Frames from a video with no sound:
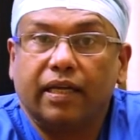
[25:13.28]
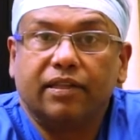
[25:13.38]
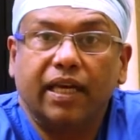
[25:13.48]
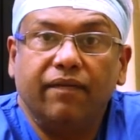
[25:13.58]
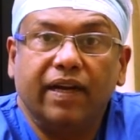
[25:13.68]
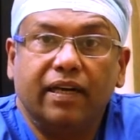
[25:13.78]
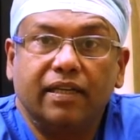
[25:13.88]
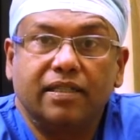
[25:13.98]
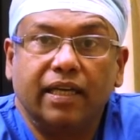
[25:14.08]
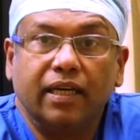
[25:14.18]
three-way
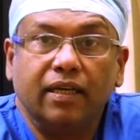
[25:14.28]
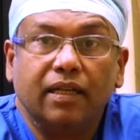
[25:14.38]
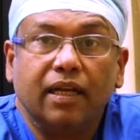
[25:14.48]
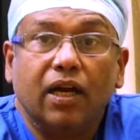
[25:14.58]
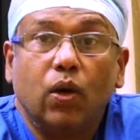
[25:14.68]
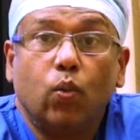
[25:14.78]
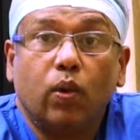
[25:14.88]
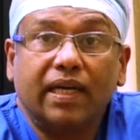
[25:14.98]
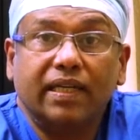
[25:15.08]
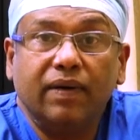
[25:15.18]
dressing?
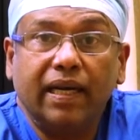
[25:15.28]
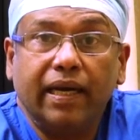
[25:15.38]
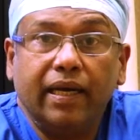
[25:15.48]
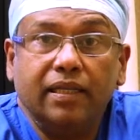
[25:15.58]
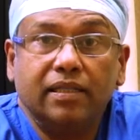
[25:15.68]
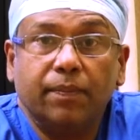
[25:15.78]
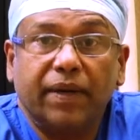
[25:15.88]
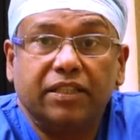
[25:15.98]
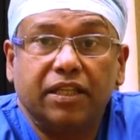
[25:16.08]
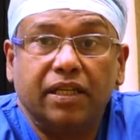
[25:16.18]
Whatever air is the
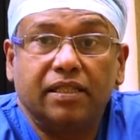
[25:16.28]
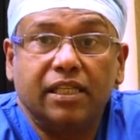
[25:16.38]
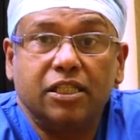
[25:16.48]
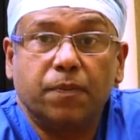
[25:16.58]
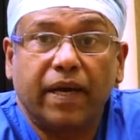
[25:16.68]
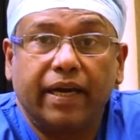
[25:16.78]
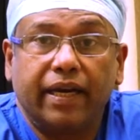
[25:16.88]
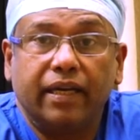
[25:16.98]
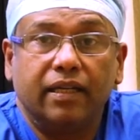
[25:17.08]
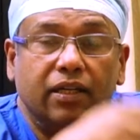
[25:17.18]
patient is
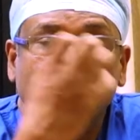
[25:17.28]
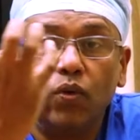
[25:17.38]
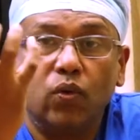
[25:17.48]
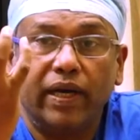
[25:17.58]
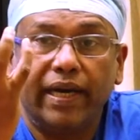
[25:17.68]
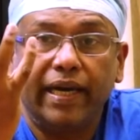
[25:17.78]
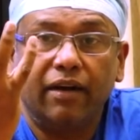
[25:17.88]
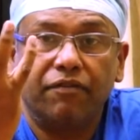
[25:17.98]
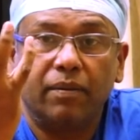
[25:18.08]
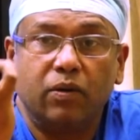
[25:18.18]
inspiring, no
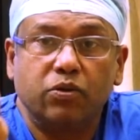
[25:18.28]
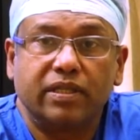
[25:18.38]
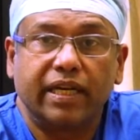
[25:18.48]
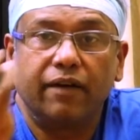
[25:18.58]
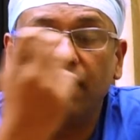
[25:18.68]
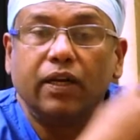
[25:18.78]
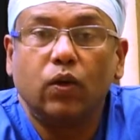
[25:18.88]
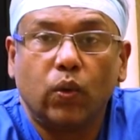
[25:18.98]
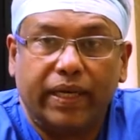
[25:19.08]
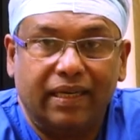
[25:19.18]
air from outside will
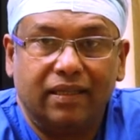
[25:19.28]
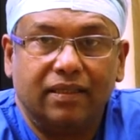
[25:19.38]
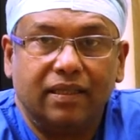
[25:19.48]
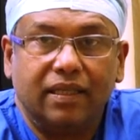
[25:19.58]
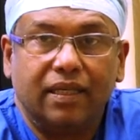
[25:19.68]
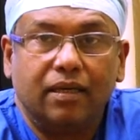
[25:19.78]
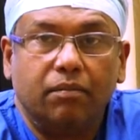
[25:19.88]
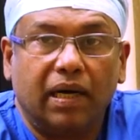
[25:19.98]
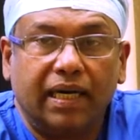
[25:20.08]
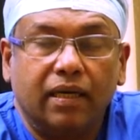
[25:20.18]
go in.
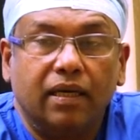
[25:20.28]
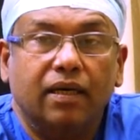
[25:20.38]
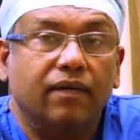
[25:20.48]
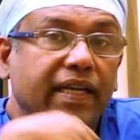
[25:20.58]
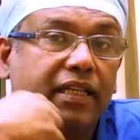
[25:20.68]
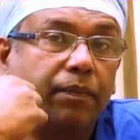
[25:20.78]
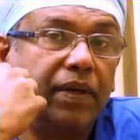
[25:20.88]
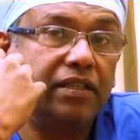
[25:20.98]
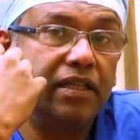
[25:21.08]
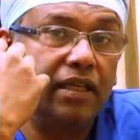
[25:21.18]
But when the
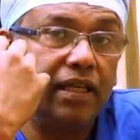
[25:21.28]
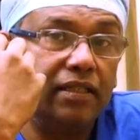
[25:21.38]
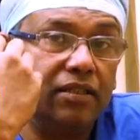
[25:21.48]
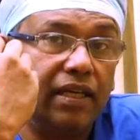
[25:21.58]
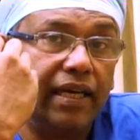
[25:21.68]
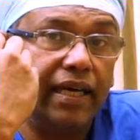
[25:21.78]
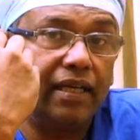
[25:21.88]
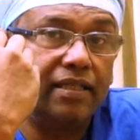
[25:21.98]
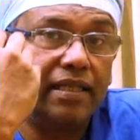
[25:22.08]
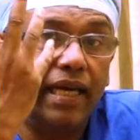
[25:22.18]
patient is
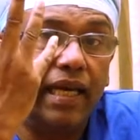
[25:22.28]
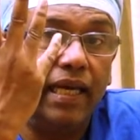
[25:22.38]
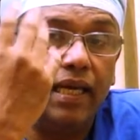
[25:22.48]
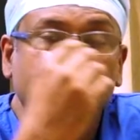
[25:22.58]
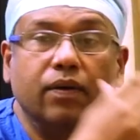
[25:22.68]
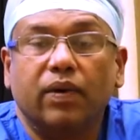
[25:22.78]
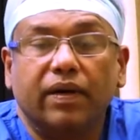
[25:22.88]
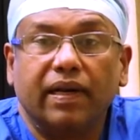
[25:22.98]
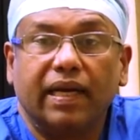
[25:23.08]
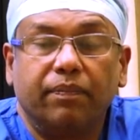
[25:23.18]
exhaling, what
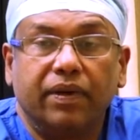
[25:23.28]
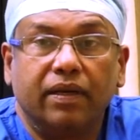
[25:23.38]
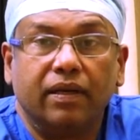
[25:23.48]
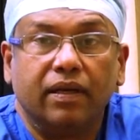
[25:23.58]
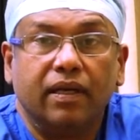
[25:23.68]
will happen?